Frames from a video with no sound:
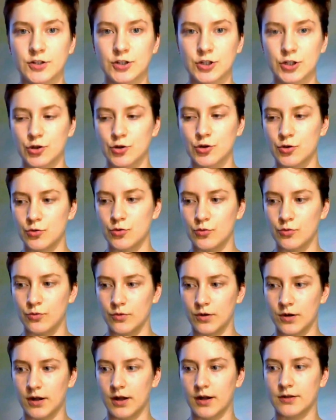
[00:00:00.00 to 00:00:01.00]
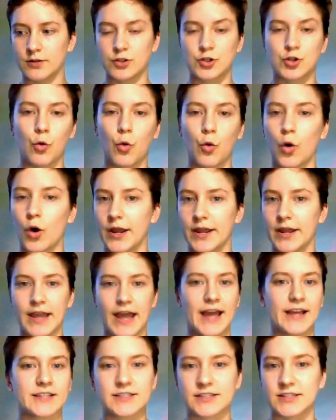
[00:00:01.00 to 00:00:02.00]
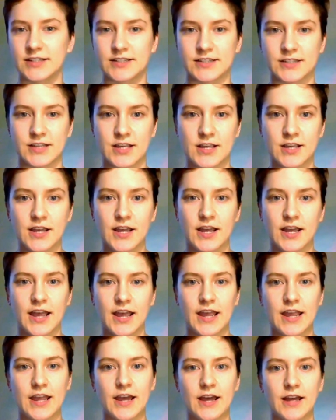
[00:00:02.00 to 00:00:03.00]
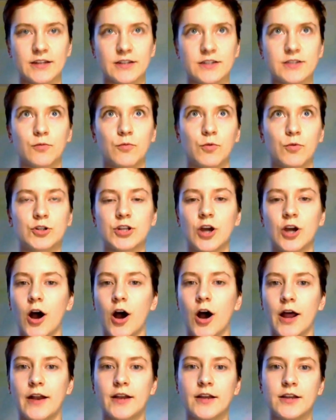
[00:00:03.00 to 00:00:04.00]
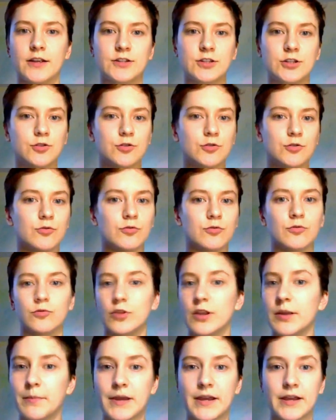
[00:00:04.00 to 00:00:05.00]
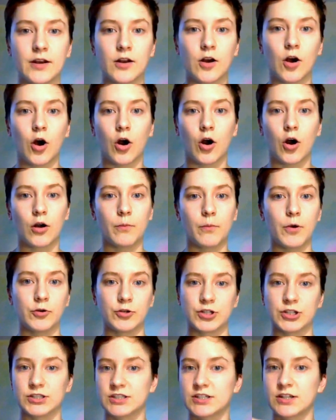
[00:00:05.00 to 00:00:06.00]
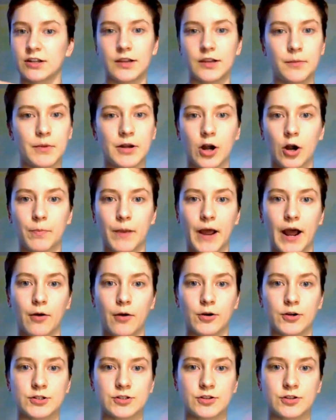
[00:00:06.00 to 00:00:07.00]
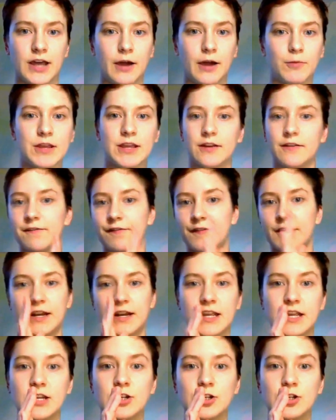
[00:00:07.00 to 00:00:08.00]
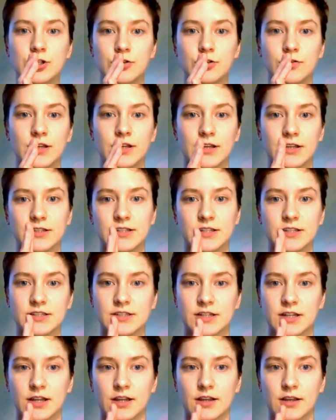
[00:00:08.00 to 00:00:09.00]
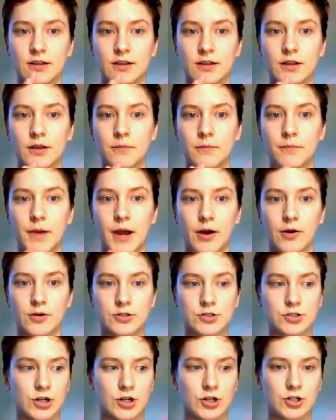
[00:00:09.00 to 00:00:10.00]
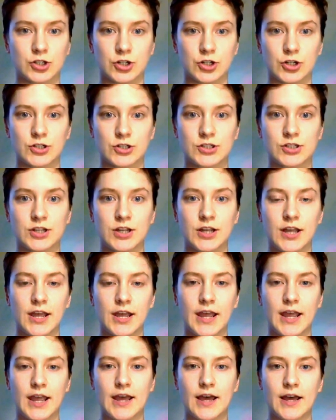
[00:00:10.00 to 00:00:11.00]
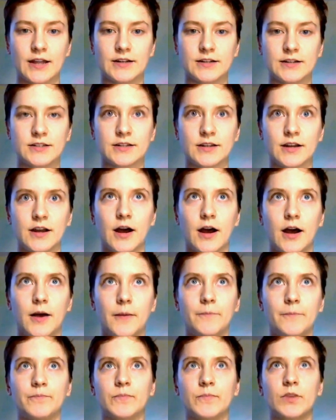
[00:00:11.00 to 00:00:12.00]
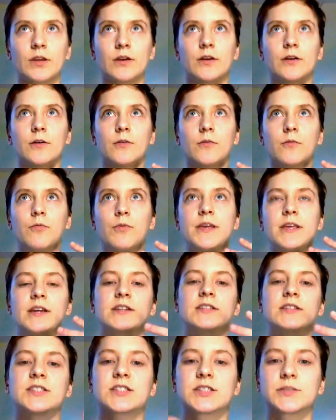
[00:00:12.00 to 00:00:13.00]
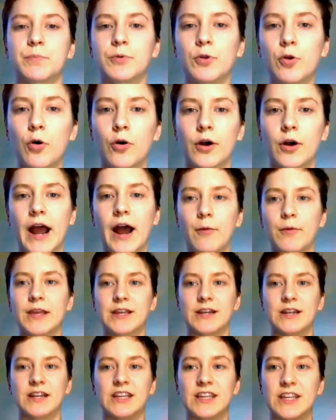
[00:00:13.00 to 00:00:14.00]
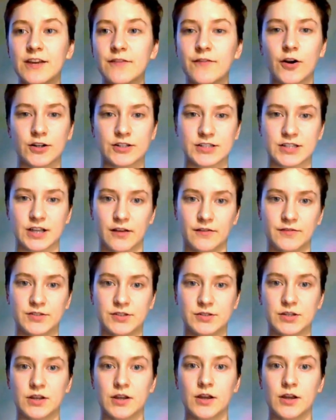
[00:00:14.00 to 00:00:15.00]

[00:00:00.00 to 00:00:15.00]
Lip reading: to joy, ecstasy, and we're taught to limit our emotions, to limit our power so that we can fit into the existing power structures. And we explore how we can give ourselves,